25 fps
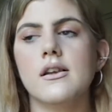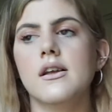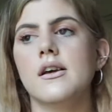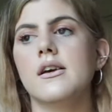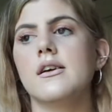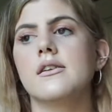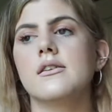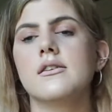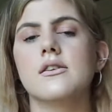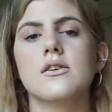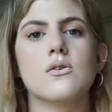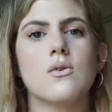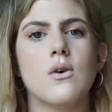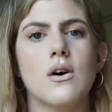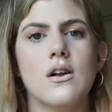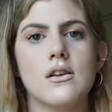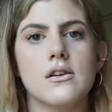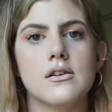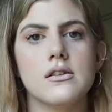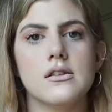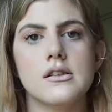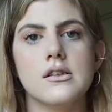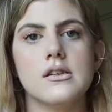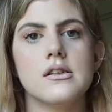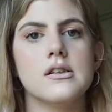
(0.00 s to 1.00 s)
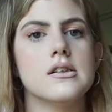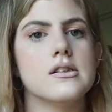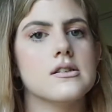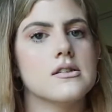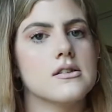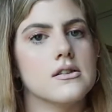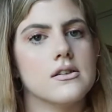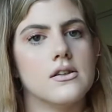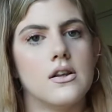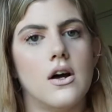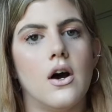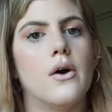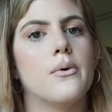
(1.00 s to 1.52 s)
like their quality
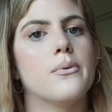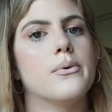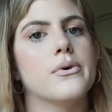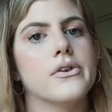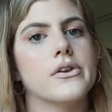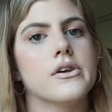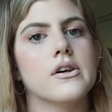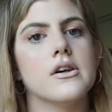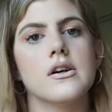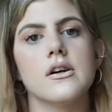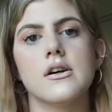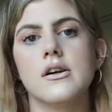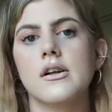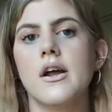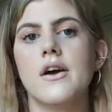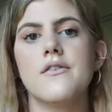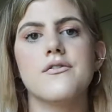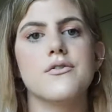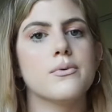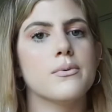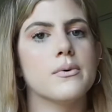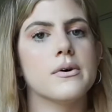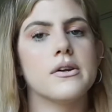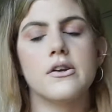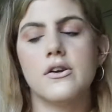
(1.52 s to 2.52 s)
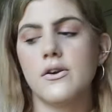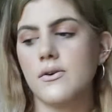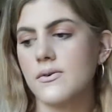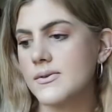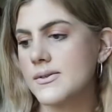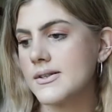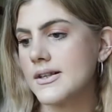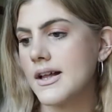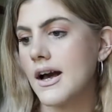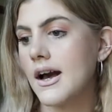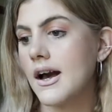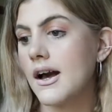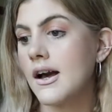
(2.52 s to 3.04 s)
is not really good, everyone knows
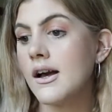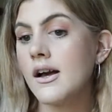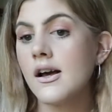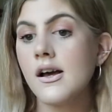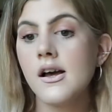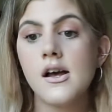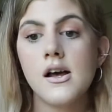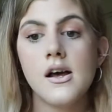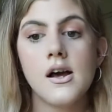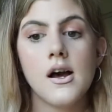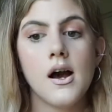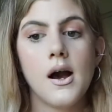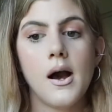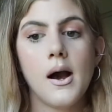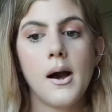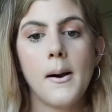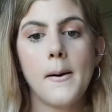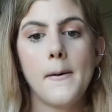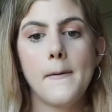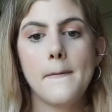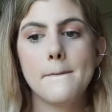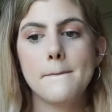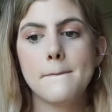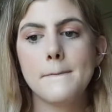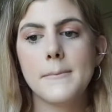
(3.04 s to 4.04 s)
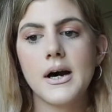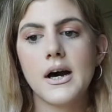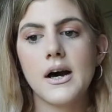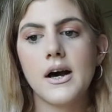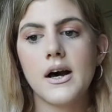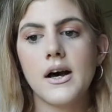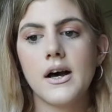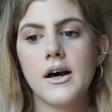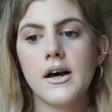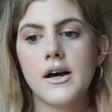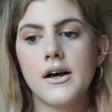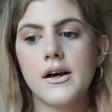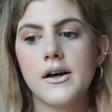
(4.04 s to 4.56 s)
that,
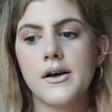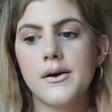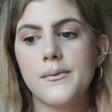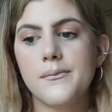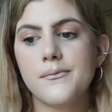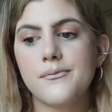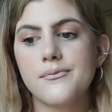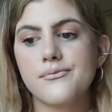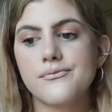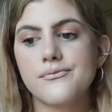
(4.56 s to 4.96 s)
but